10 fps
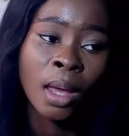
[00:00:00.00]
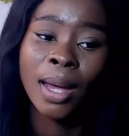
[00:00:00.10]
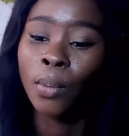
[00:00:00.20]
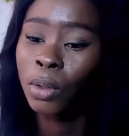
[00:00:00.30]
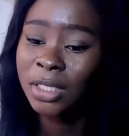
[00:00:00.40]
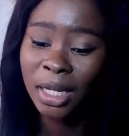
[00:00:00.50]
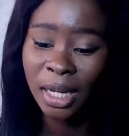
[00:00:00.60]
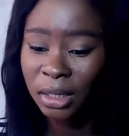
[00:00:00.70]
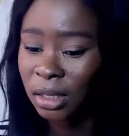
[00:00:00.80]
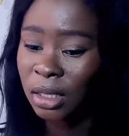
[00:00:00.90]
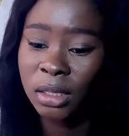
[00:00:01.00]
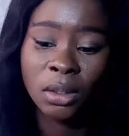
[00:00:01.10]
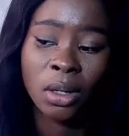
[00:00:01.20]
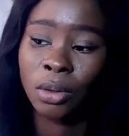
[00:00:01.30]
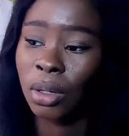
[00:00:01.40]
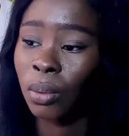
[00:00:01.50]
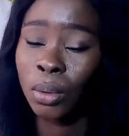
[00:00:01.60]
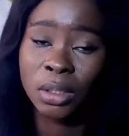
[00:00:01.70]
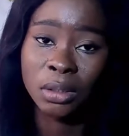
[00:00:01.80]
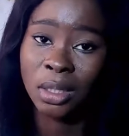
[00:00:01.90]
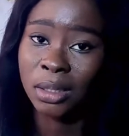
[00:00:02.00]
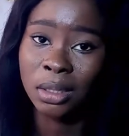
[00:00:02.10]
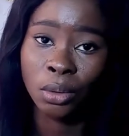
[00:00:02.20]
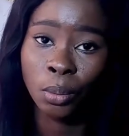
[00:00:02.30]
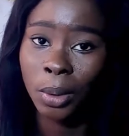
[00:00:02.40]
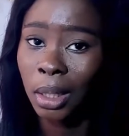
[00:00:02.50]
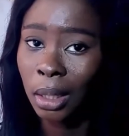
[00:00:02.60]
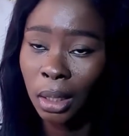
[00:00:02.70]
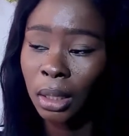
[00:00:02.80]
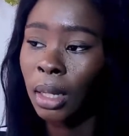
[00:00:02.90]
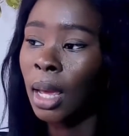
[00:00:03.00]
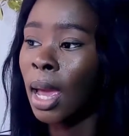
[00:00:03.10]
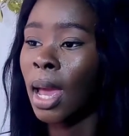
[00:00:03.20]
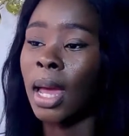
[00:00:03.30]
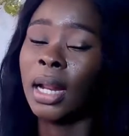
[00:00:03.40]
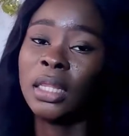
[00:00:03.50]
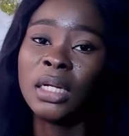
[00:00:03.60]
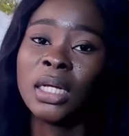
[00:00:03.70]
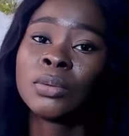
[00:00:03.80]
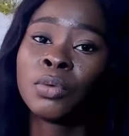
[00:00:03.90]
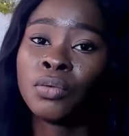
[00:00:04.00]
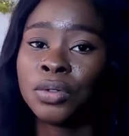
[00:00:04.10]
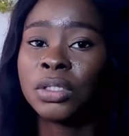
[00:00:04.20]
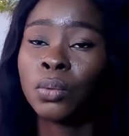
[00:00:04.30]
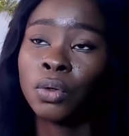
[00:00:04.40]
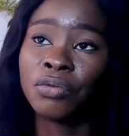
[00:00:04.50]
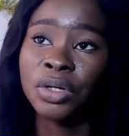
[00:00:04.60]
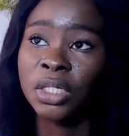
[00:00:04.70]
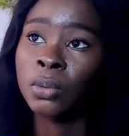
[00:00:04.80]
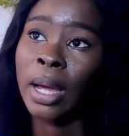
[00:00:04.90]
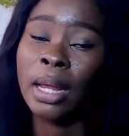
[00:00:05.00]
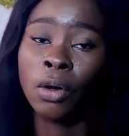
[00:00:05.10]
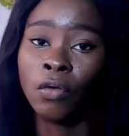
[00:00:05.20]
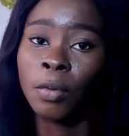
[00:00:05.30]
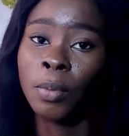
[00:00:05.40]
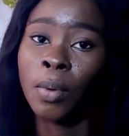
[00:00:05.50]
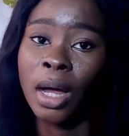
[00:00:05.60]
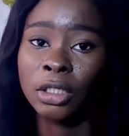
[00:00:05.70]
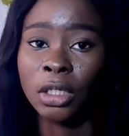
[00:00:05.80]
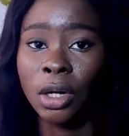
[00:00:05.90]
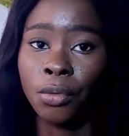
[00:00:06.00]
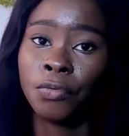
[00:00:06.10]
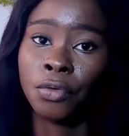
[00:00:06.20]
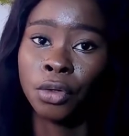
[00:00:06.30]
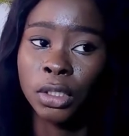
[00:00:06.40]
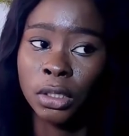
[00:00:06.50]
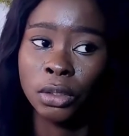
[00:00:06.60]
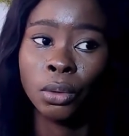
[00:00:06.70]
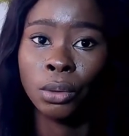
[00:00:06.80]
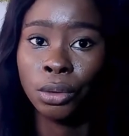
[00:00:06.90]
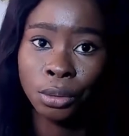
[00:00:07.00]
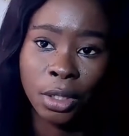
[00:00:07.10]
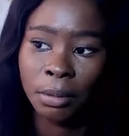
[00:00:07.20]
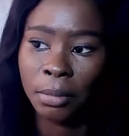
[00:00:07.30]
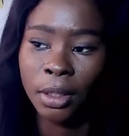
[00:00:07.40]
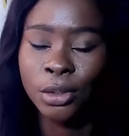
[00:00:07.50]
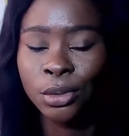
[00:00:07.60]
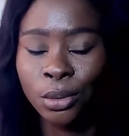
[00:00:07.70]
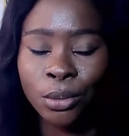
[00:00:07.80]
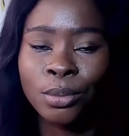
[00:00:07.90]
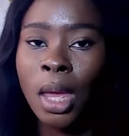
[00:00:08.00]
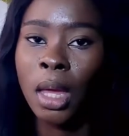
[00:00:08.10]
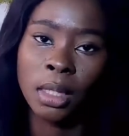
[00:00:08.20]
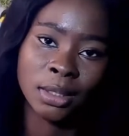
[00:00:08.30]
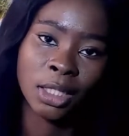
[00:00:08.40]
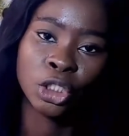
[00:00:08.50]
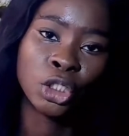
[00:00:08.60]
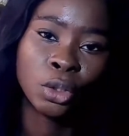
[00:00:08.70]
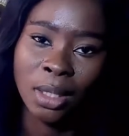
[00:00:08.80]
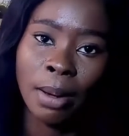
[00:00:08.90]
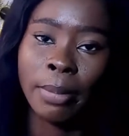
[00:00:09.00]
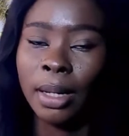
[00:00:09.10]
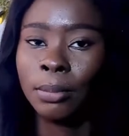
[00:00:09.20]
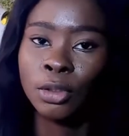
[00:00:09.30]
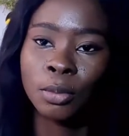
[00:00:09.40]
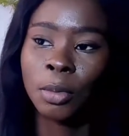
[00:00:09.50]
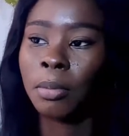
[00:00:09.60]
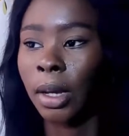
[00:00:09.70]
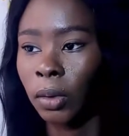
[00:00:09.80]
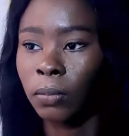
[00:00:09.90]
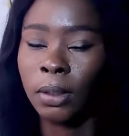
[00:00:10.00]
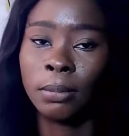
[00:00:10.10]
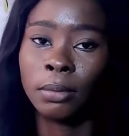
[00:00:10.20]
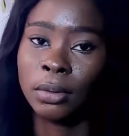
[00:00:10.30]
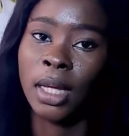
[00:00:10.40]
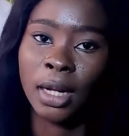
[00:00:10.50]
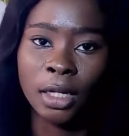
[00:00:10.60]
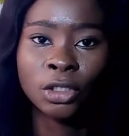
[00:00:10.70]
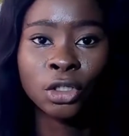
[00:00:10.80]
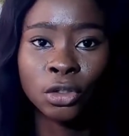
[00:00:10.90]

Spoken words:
Once they're ending a sale, another one is starting up again. And I think that's one of the reasons why a lot of people actually enroll for courses on Udemy. So it's actually not that bad, but some people might complain, but yeah, that's just